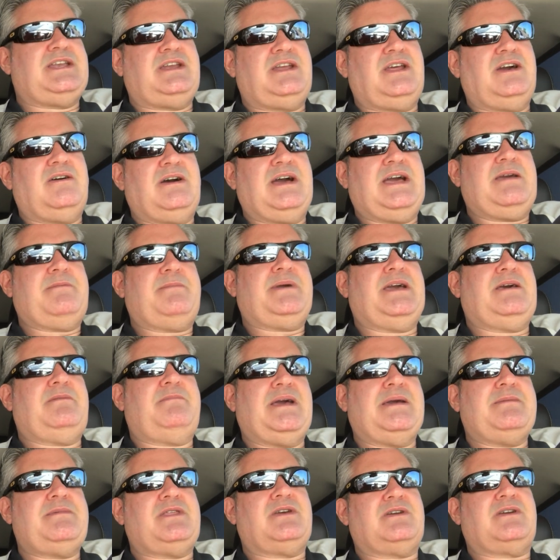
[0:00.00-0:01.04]
you know, hey, man,
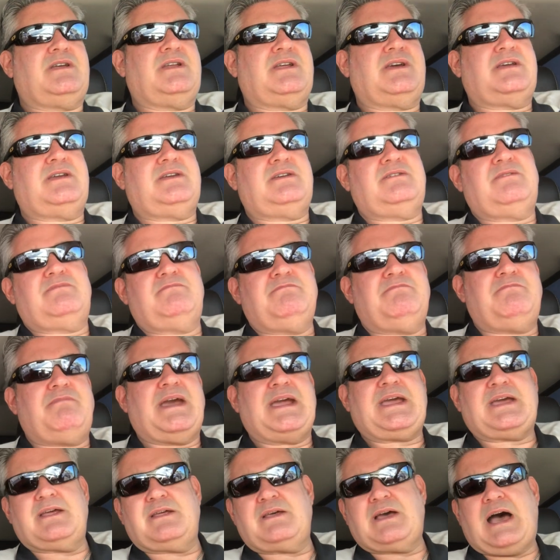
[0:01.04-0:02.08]
maybe they're going to
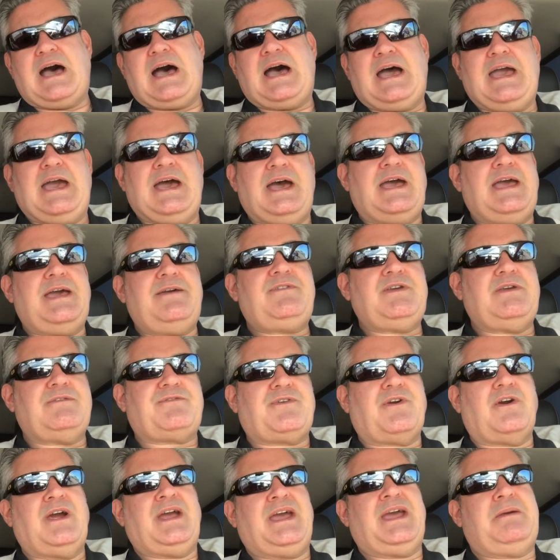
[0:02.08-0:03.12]
make a heavy
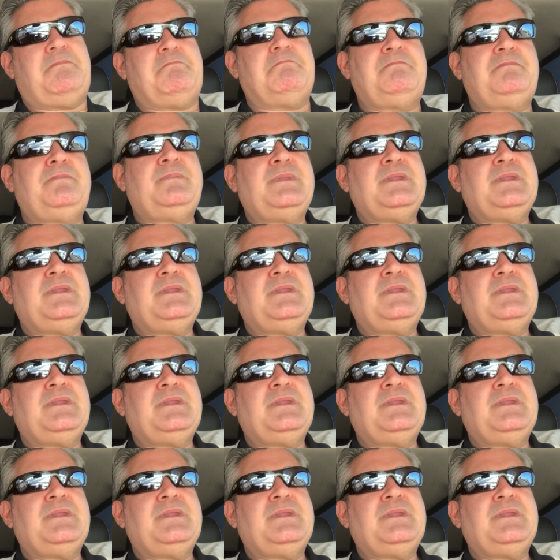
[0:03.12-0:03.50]
frame,